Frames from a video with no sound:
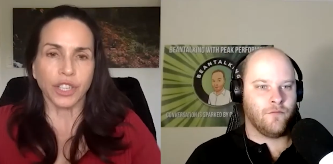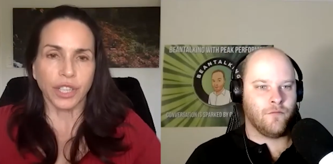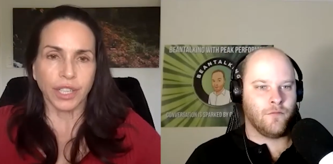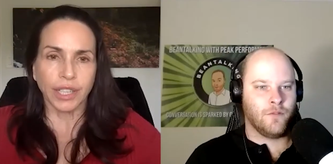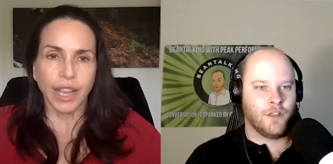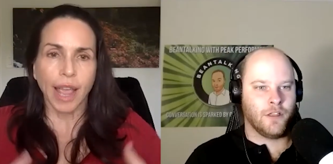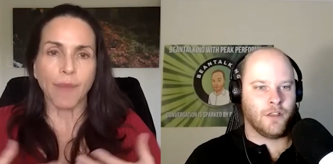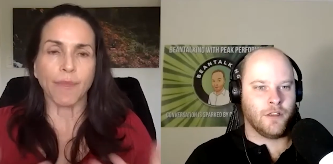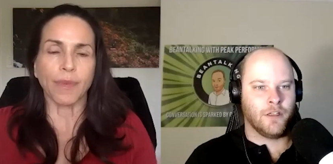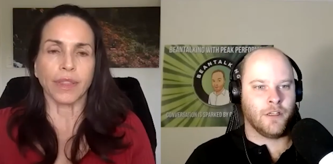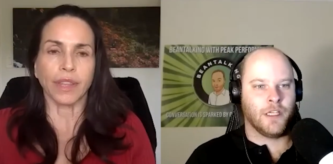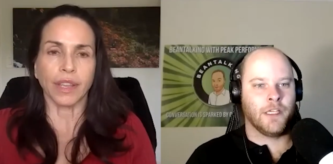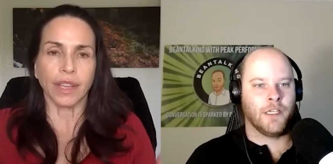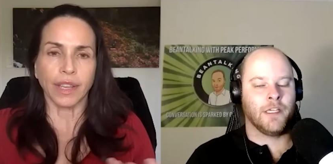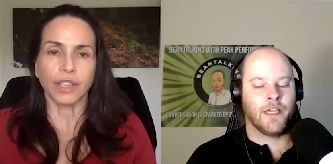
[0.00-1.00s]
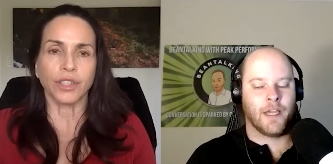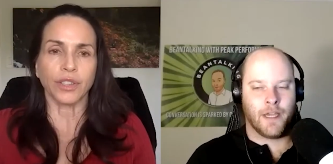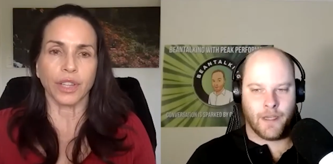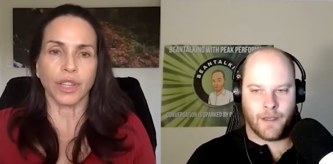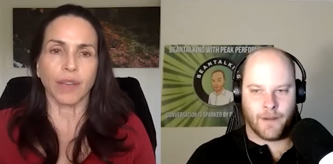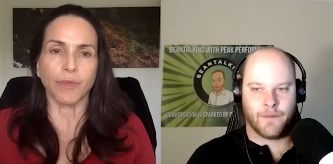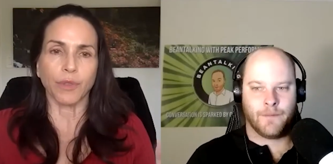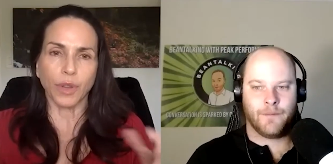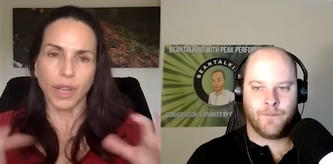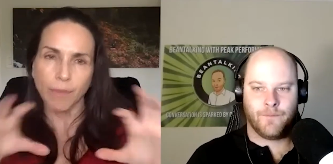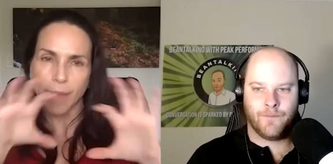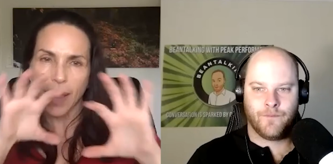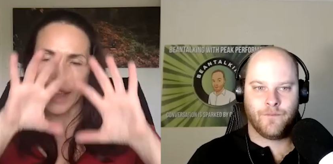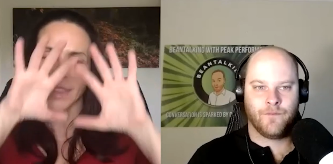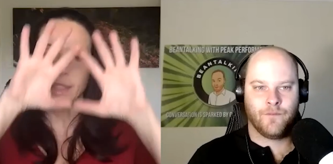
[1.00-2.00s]
Speaker 1: and empathy
Speaker 2: into them. You can
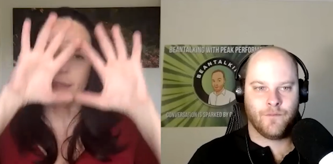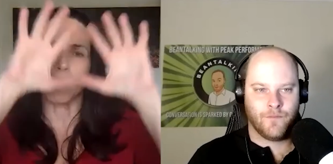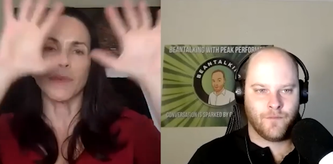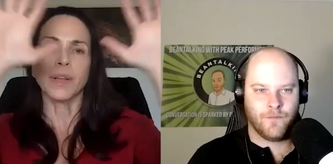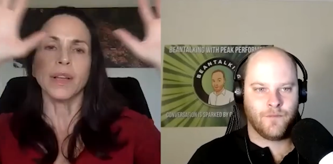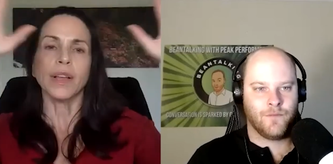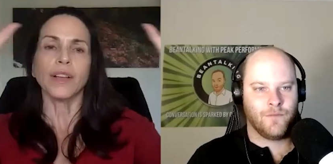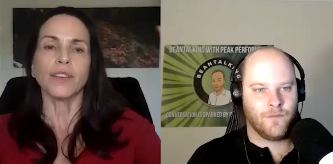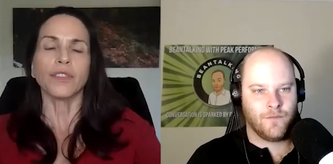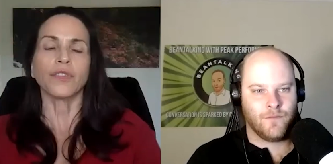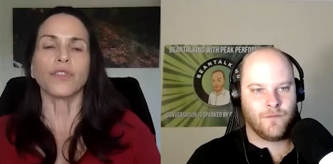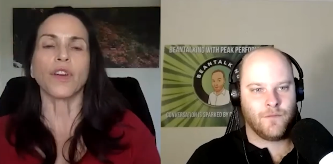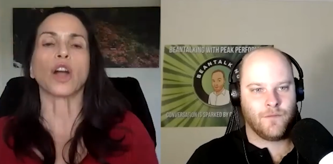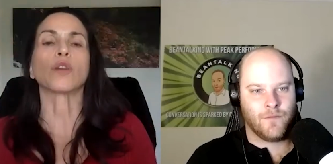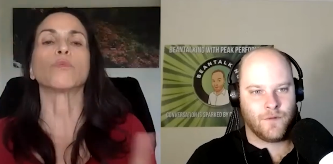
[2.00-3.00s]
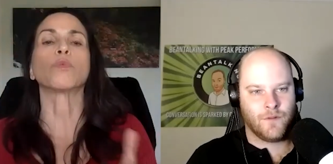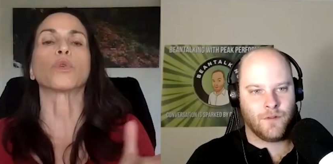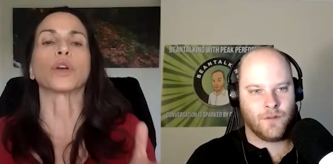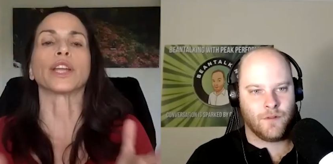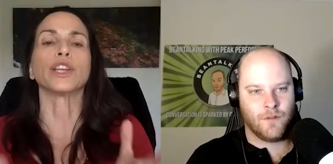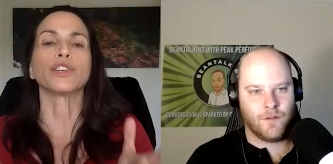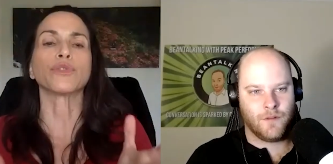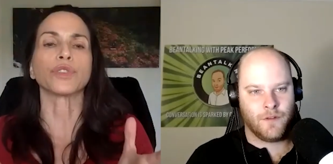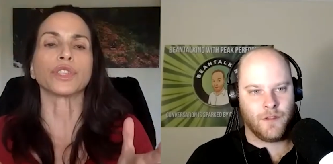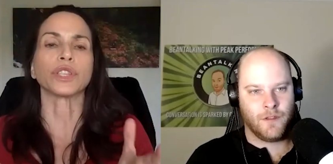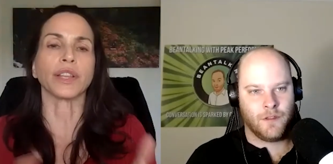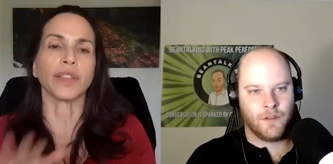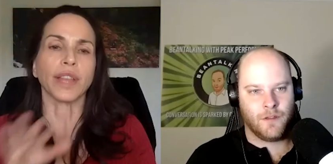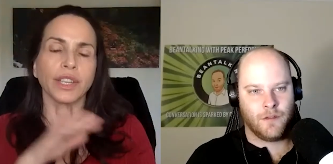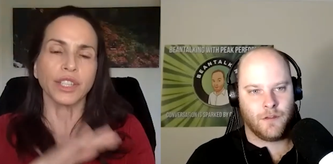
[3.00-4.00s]
make them far more
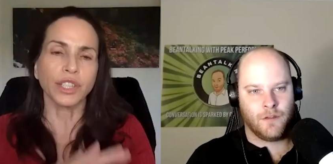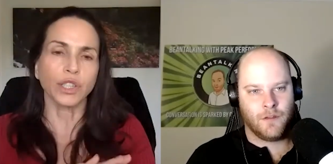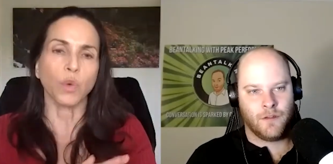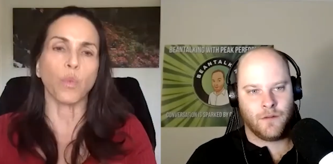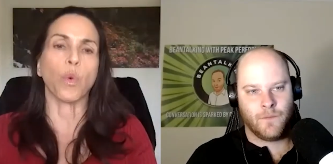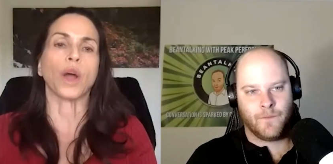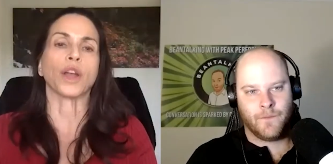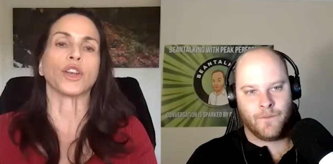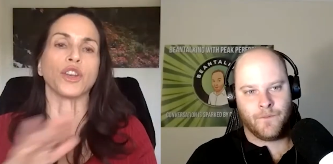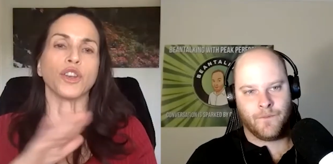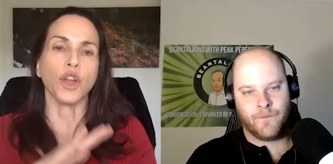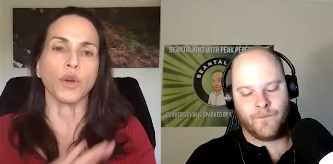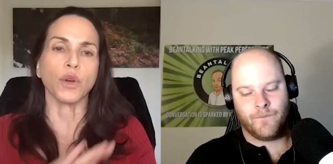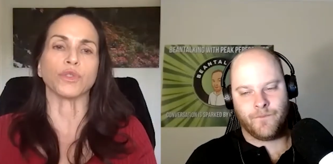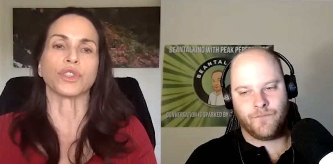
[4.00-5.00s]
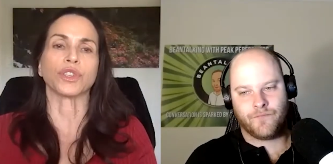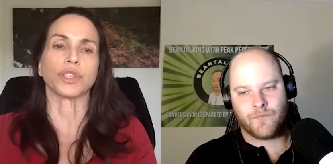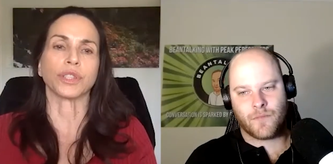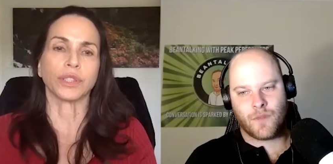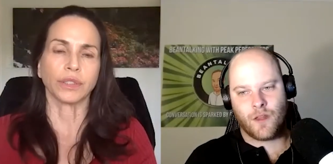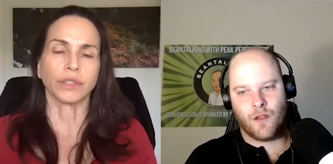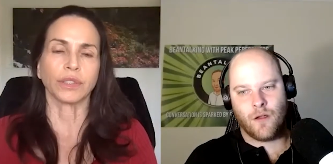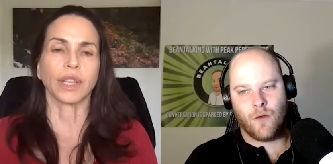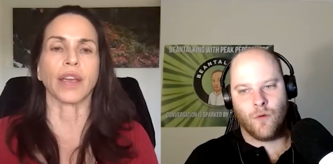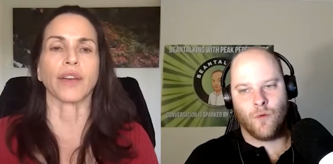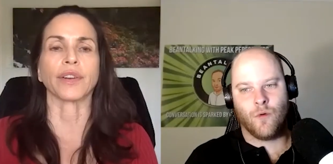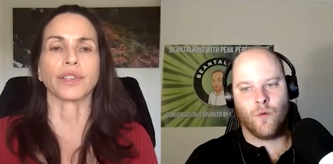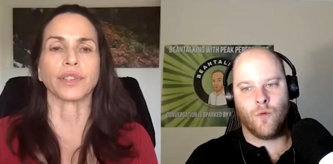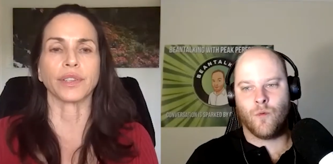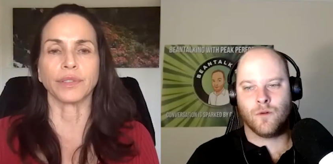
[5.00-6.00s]
interesting than just a one-note
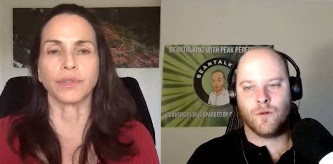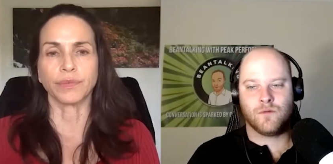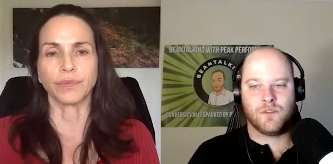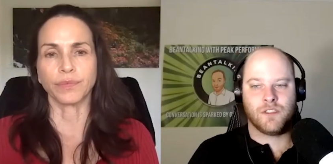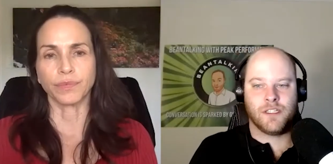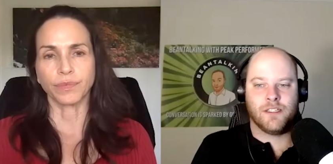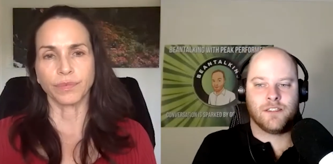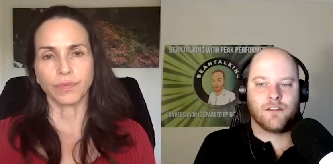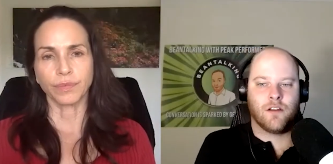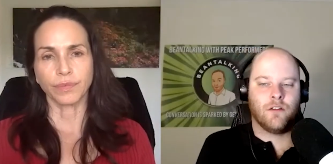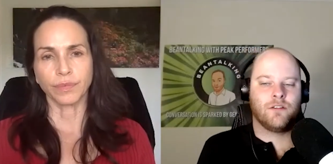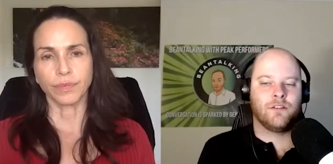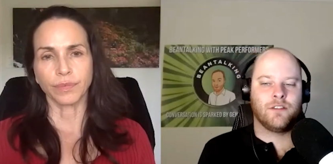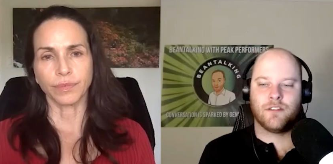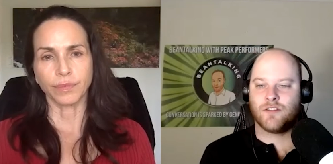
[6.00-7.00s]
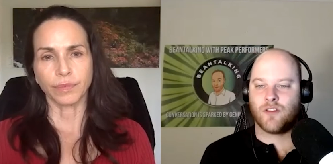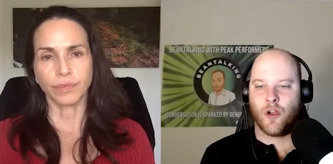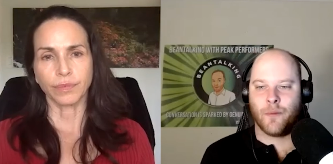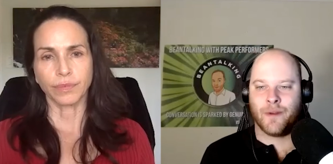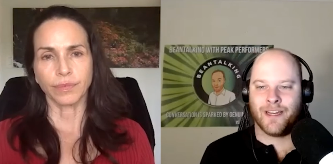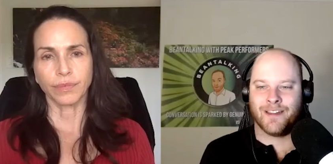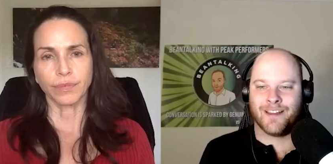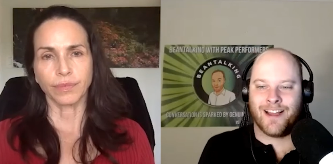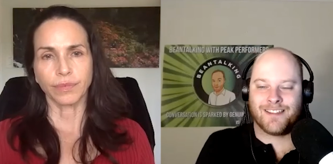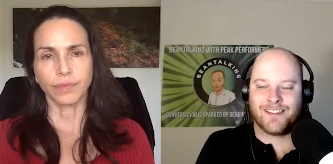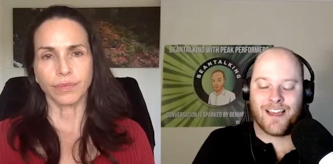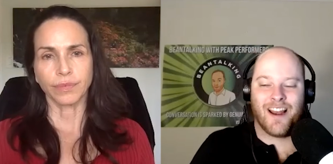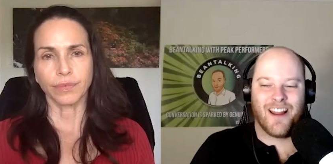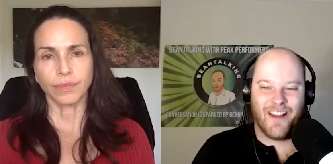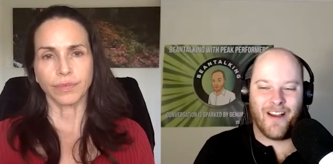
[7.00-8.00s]
character. Well, she's got so many
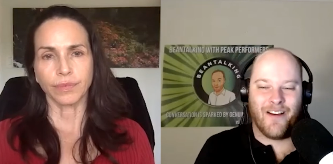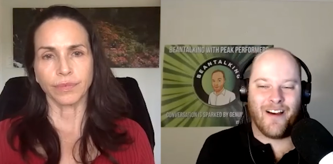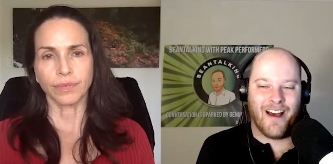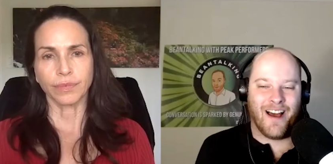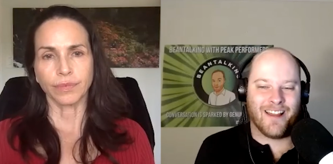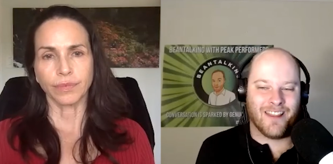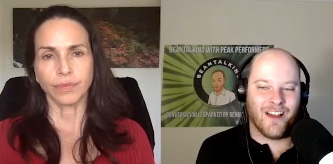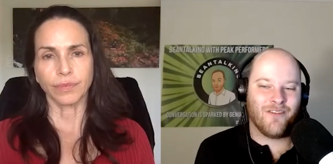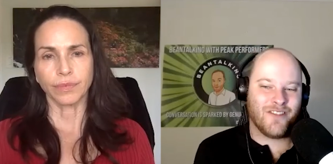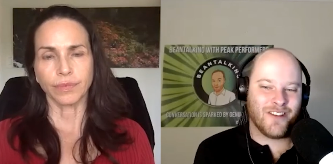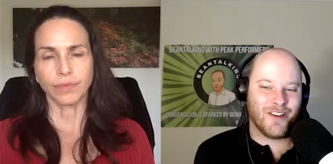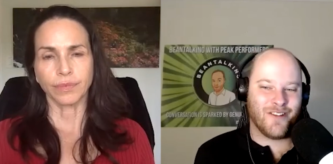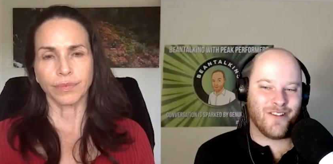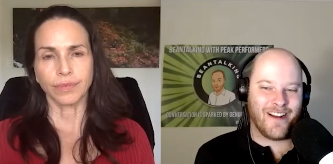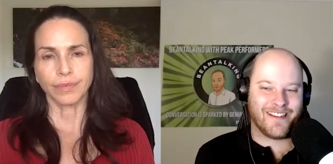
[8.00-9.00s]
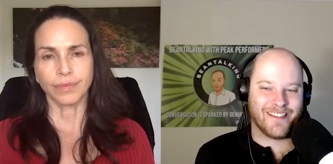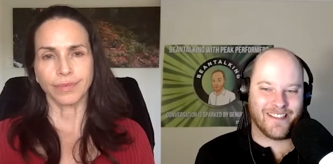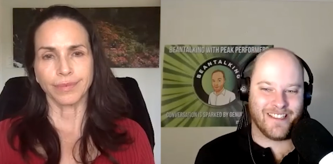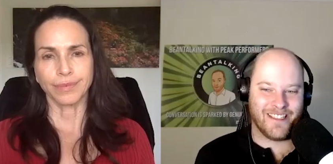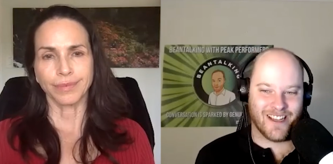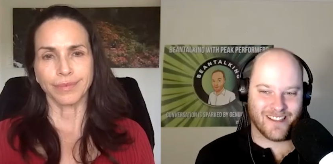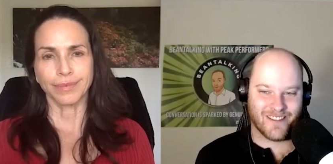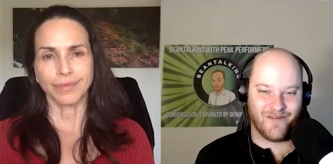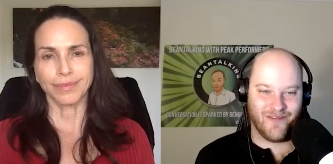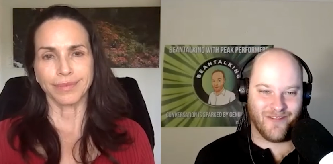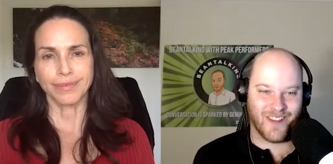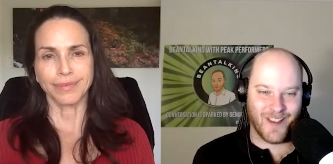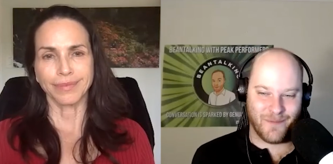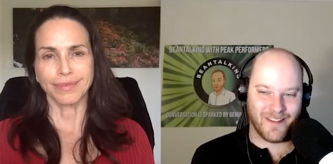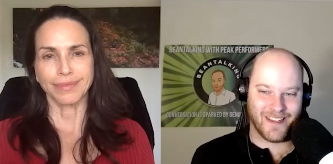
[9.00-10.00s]
layers, and I love that you actually just
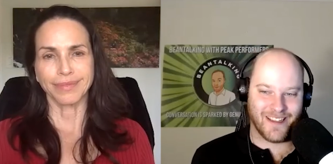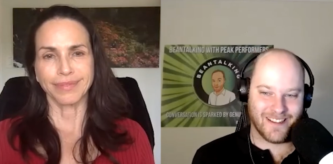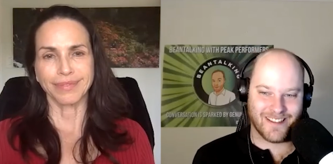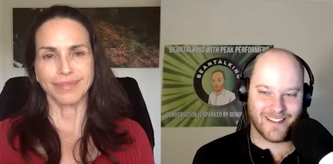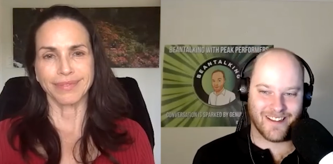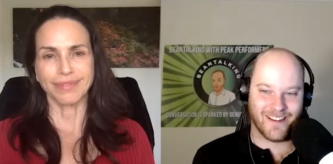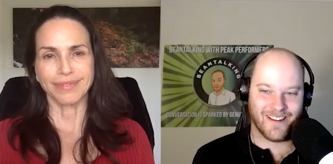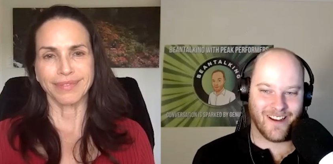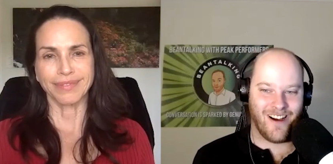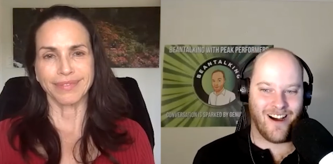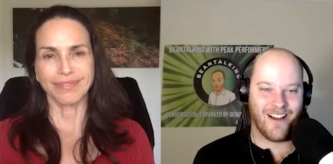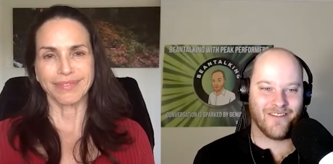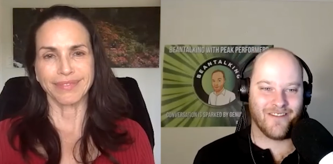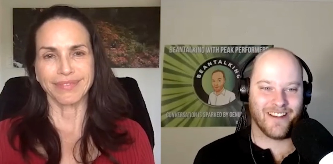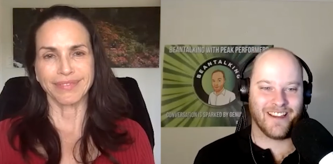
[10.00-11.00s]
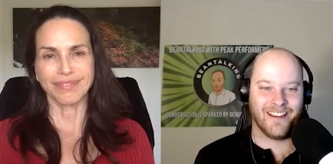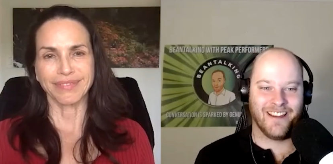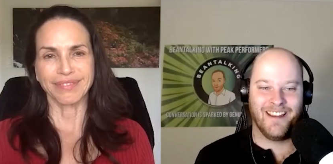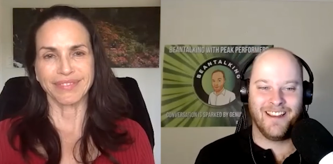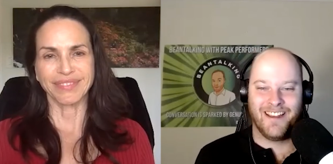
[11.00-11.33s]
flipped into Ivy